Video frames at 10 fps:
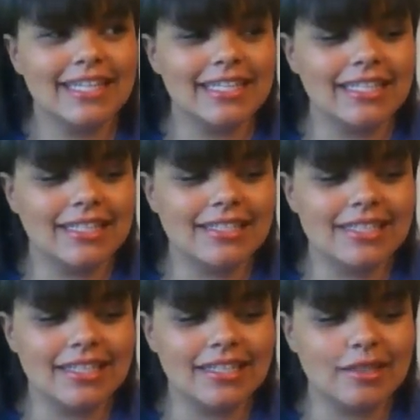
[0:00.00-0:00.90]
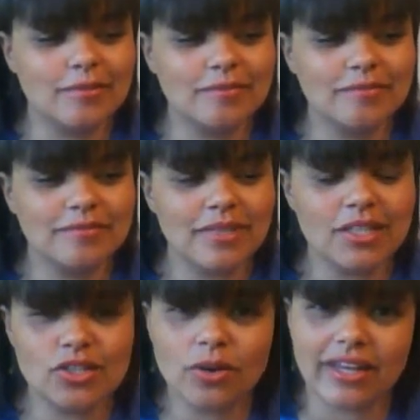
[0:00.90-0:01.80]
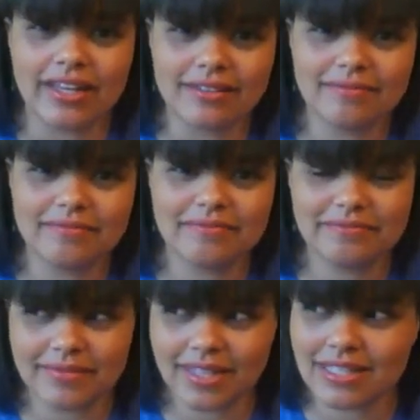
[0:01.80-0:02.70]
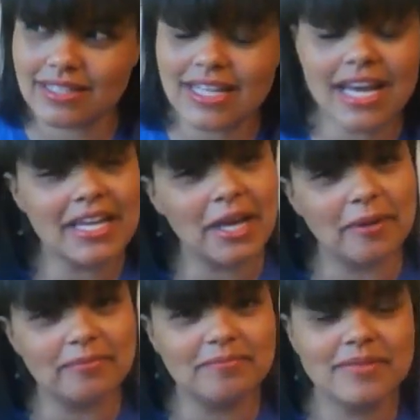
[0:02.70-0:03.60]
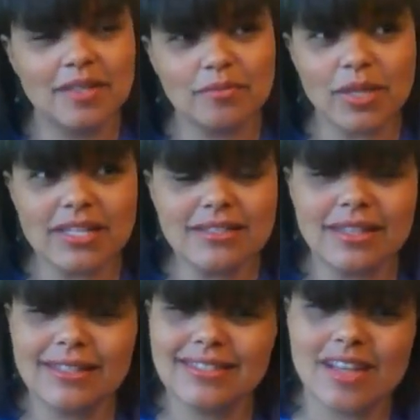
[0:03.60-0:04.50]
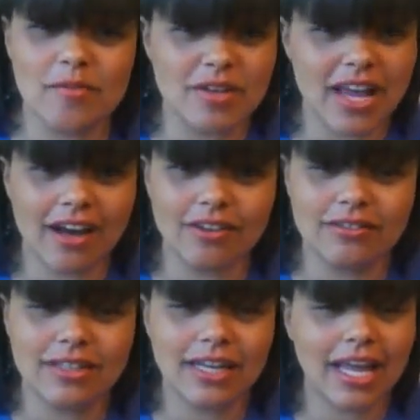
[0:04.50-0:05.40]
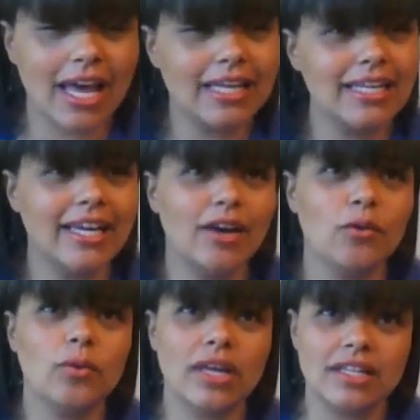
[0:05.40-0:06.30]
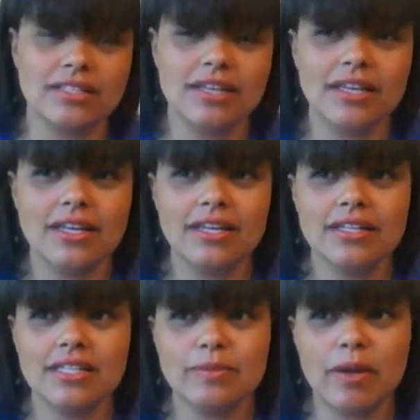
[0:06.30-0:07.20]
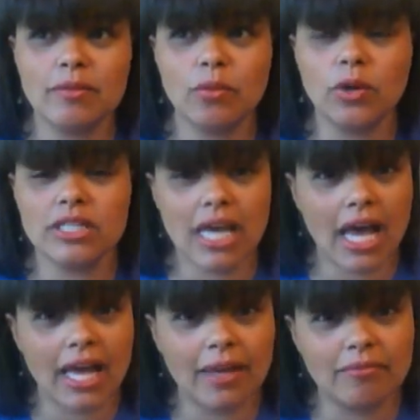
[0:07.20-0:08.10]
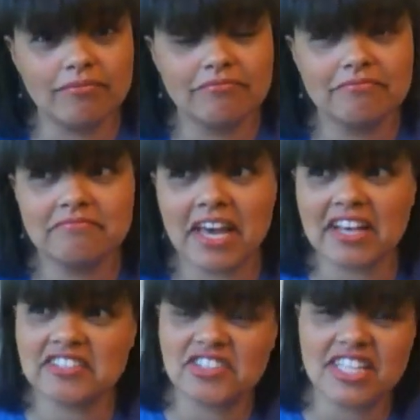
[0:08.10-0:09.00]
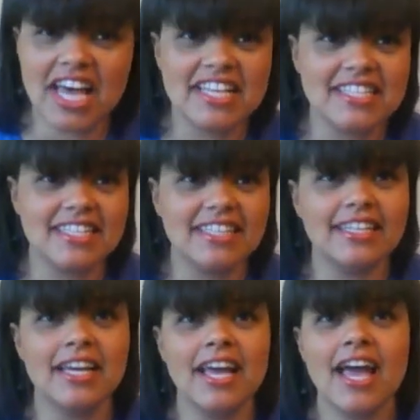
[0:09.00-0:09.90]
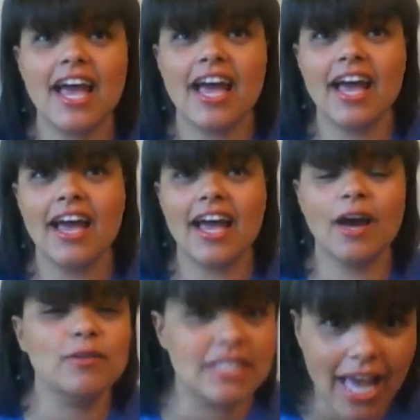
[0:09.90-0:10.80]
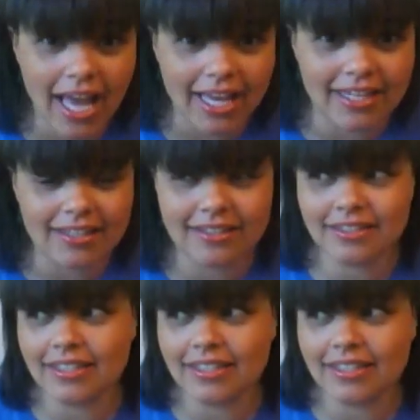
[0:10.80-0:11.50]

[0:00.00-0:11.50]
and enjoy it. And I am. Plus, it's summer now, and I can't wait to spend more time exercising outside